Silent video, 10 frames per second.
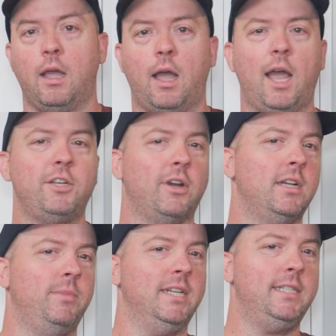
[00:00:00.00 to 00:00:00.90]
I tried
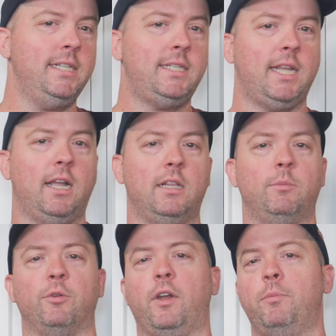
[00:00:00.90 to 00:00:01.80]
to be detailed and
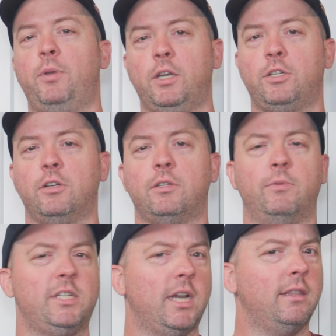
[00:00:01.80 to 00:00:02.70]
provide pictures,
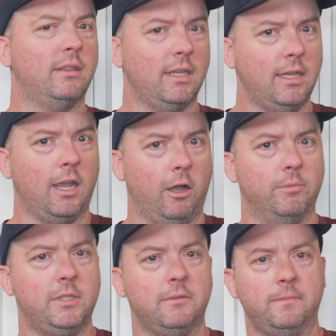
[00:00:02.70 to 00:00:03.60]
which I think
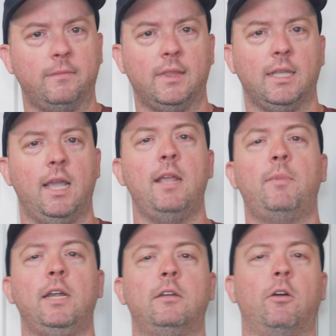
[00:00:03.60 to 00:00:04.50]
helped. In
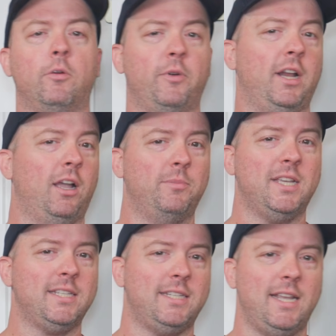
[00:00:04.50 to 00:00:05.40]
my corporate help
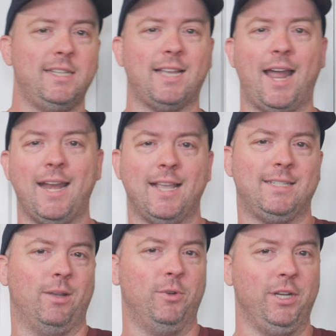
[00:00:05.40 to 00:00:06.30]
desk days, I'd ask
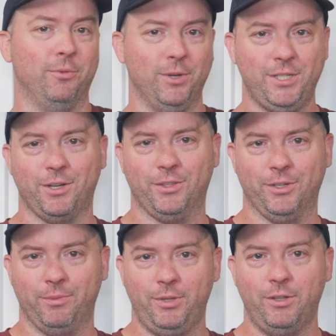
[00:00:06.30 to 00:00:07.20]
somebody to restart their
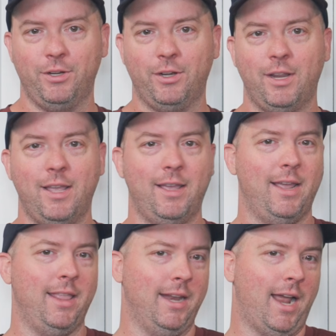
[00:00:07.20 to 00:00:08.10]
computer,
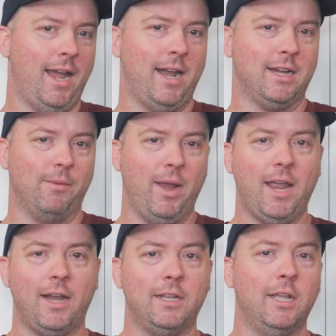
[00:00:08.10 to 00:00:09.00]
and then I had a
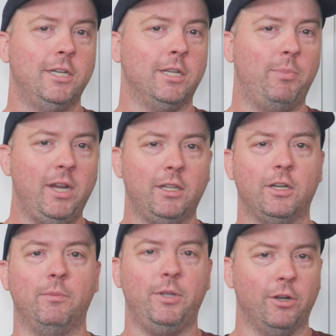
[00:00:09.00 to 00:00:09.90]
command to ping their
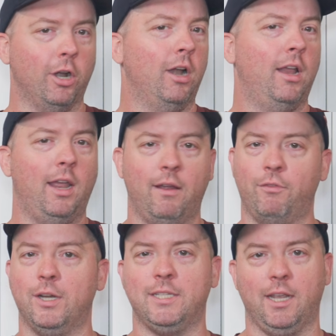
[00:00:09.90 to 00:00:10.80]
computer
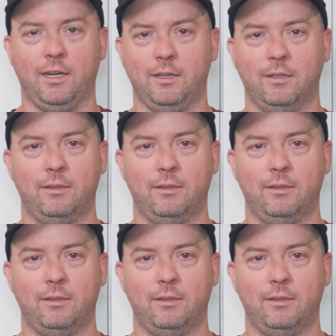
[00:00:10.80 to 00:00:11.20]
every second.